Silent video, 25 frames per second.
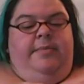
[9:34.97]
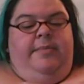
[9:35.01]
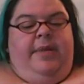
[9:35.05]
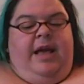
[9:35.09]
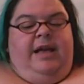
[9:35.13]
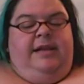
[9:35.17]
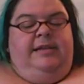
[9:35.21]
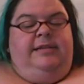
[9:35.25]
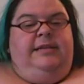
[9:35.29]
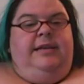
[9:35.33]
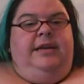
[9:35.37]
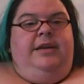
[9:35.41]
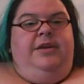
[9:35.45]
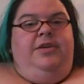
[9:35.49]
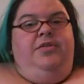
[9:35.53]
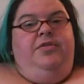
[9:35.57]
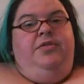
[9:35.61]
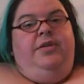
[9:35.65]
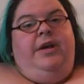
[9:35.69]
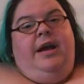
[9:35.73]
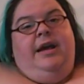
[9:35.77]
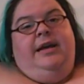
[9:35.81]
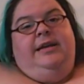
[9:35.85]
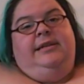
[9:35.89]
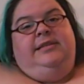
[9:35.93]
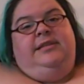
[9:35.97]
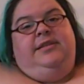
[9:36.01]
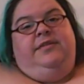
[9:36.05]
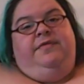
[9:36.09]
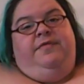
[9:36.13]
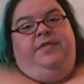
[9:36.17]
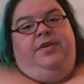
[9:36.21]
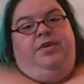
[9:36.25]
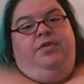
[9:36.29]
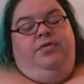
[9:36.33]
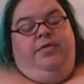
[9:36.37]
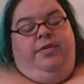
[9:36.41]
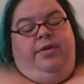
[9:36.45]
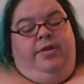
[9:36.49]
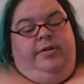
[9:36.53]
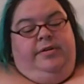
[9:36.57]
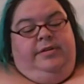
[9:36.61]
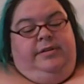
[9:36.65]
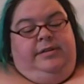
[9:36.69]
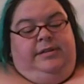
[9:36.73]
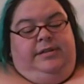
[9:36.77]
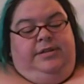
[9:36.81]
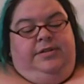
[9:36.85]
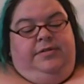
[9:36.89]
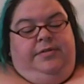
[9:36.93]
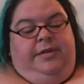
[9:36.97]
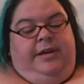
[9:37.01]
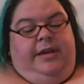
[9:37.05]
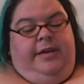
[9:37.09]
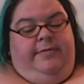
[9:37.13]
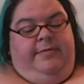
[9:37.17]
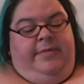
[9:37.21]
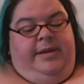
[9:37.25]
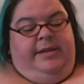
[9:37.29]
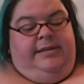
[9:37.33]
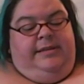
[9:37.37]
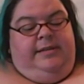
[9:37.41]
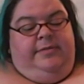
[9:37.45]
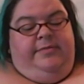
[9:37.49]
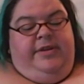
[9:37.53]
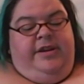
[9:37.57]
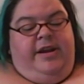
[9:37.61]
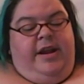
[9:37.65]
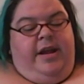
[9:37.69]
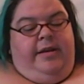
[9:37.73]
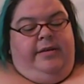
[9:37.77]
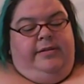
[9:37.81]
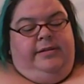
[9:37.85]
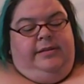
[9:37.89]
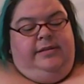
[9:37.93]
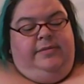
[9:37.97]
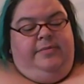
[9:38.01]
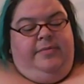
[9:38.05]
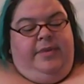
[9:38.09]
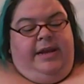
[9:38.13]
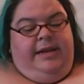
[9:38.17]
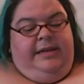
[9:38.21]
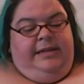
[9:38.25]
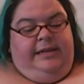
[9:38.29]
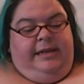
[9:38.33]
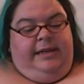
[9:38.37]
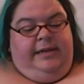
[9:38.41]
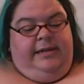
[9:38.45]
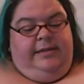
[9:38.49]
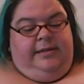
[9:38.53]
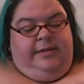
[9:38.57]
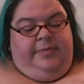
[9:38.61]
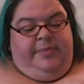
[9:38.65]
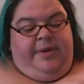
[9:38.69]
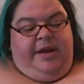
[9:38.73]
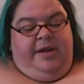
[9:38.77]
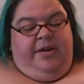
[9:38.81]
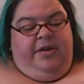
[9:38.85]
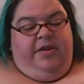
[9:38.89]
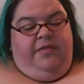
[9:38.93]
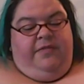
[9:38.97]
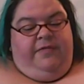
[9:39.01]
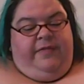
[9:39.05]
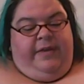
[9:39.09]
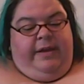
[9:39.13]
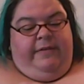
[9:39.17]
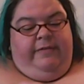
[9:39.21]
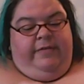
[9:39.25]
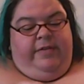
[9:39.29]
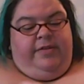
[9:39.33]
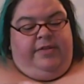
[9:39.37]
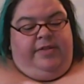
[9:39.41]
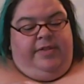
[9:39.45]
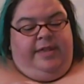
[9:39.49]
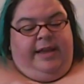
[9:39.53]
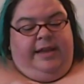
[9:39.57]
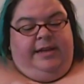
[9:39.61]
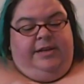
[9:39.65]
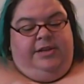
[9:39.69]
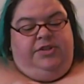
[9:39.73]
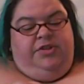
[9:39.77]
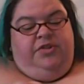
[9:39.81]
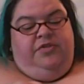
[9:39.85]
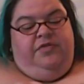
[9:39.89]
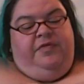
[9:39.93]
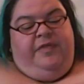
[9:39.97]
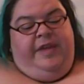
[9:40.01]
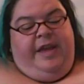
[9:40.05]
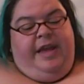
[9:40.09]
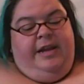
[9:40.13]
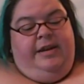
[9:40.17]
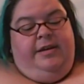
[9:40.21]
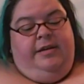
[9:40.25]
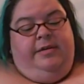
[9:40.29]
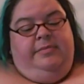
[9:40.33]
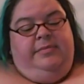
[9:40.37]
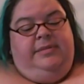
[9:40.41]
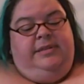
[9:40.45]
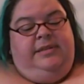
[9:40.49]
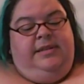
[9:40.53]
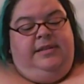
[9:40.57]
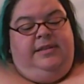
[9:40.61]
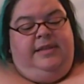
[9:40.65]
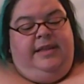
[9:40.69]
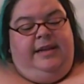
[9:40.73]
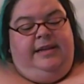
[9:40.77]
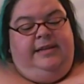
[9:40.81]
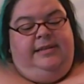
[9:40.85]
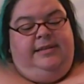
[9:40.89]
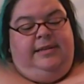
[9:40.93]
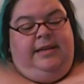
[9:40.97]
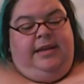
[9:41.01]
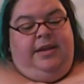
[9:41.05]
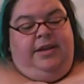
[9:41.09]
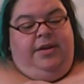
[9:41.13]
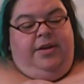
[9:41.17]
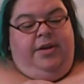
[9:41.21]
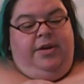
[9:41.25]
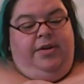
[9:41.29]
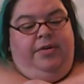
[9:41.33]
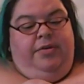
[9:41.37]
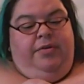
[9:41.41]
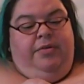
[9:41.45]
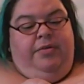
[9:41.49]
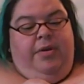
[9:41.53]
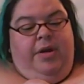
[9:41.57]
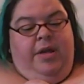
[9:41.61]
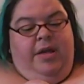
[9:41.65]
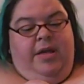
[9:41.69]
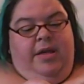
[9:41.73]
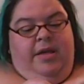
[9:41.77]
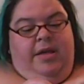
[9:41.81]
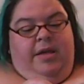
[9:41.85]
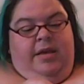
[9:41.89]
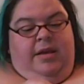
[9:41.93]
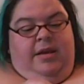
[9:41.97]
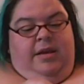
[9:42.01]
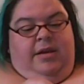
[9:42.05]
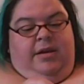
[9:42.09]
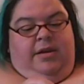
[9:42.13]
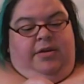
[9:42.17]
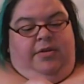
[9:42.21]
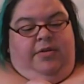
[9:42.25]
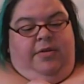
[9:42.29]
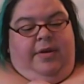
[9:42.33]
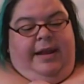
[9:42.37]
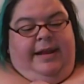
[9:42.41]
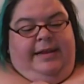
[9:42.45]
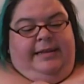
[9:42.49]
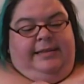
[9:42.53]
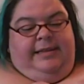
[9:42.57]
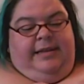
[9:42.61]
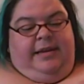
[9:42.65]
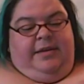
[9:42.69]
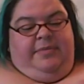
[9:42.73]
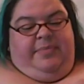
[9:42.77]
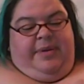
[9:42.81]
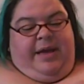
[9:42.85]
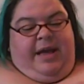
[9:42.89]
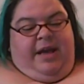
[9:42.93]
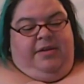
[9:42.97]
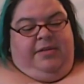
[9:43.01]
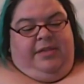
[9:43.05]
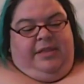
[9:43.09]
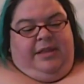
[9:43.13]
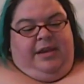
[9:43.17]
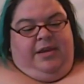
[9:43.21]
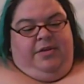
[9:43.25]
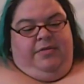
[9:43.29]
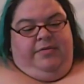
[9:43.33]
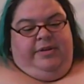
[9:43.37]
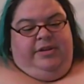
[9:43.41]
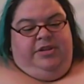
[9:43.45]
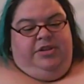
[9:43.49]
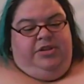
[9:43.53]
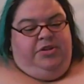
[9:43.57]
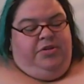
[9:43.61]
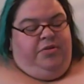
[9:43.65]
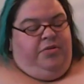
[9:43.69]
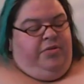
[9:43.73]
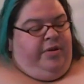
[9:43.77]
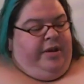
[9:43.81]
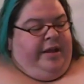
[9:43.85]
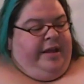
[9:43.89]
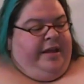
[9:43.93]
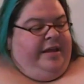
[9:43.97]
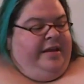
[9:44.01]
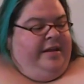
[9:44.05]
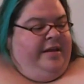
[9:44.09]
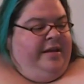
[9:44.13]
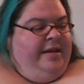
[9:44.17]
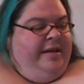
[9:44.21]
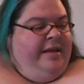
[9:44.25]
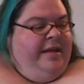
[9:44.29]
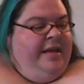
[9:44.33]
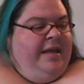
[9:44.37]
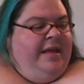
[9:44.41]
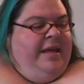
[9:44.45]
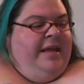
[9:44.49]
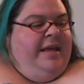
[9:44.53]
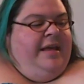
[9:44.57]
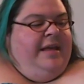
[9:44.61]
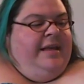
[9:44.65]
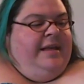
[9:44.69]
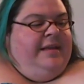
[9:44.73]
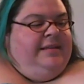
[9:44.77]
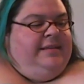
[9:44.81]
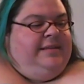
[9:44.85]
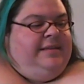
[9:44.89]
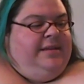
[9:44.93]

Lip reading: And so I'm asking you guys, the viewers, to give me some ideas about your favorite things, your fandoms, the things that you go crazy about, that you enjoy.